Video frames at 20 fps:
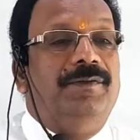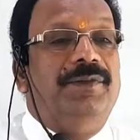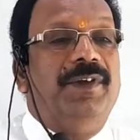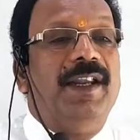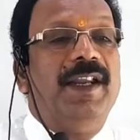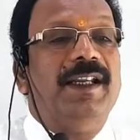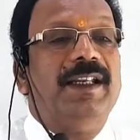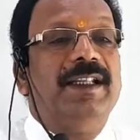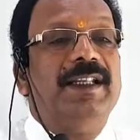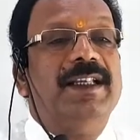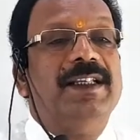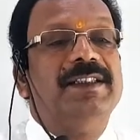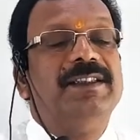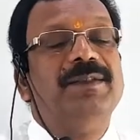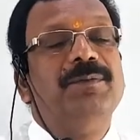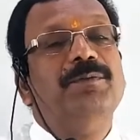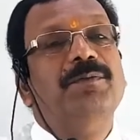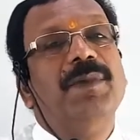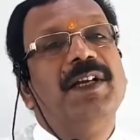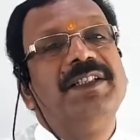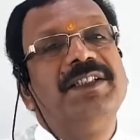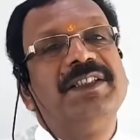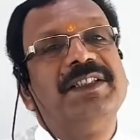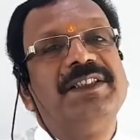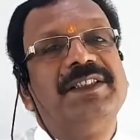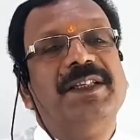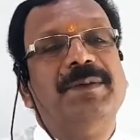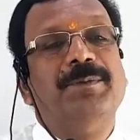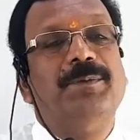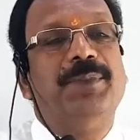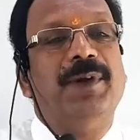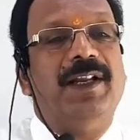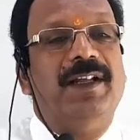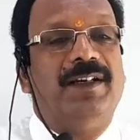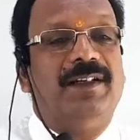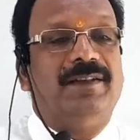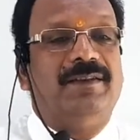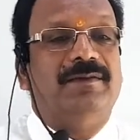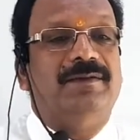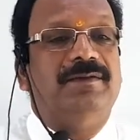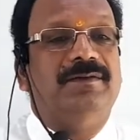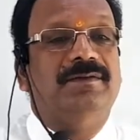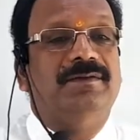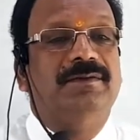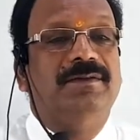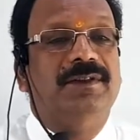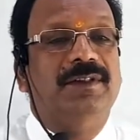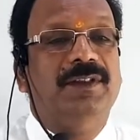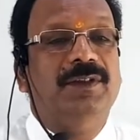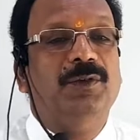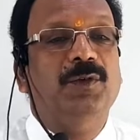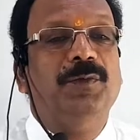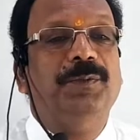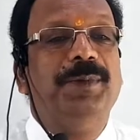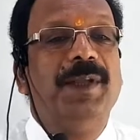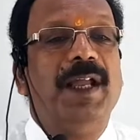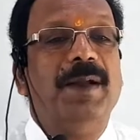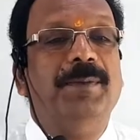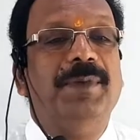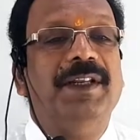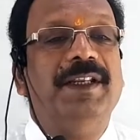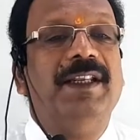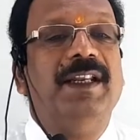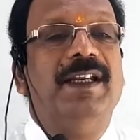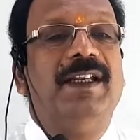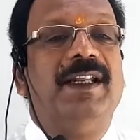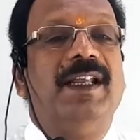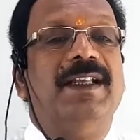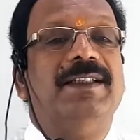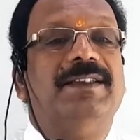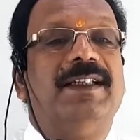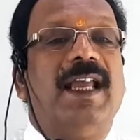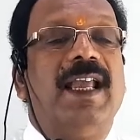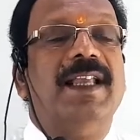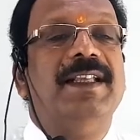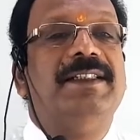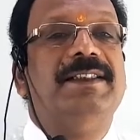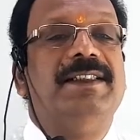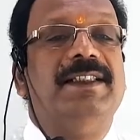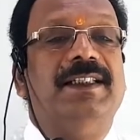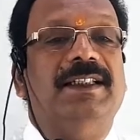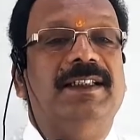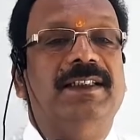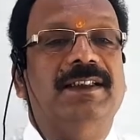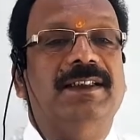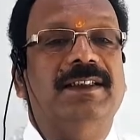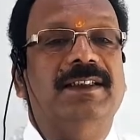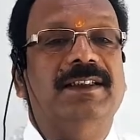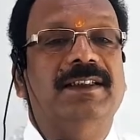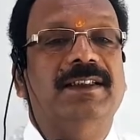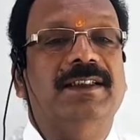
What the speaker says: FET is much simpler to fabricate as IC